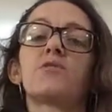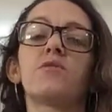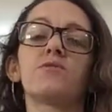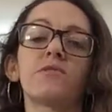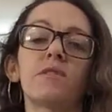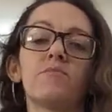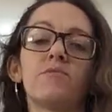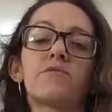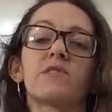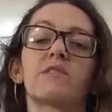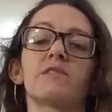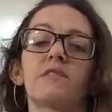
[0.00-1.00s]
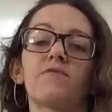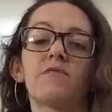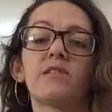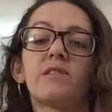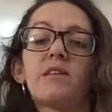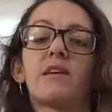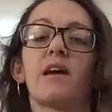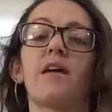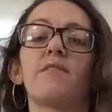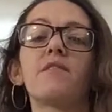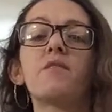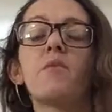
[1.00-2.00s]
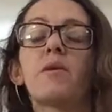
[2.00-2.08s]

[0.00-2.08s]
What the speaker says: shoulder that moves a little differently than the other.